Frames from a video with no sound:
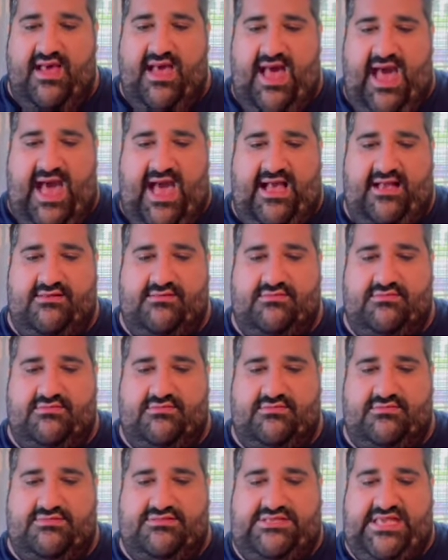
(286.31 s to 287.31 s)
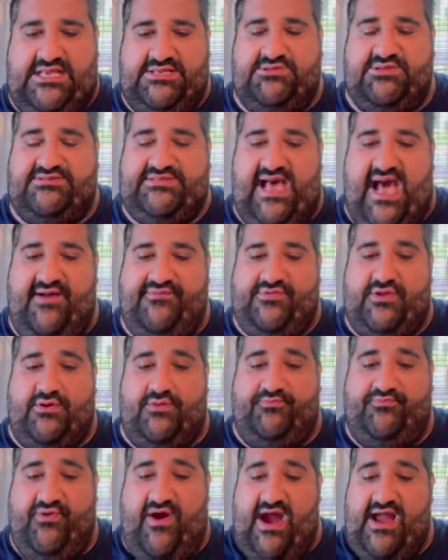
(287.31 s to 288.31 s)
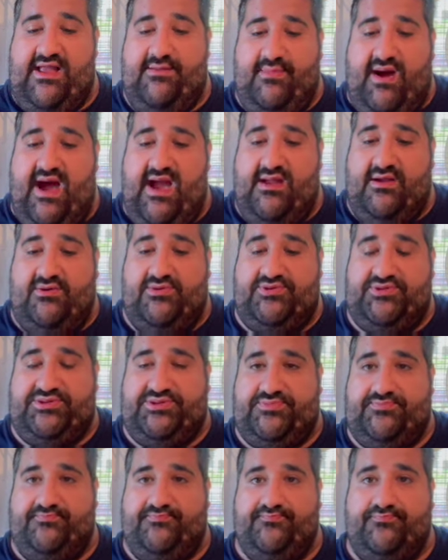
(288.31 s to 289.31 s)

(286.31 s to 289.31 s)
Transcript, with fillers: and this was after Brian Myers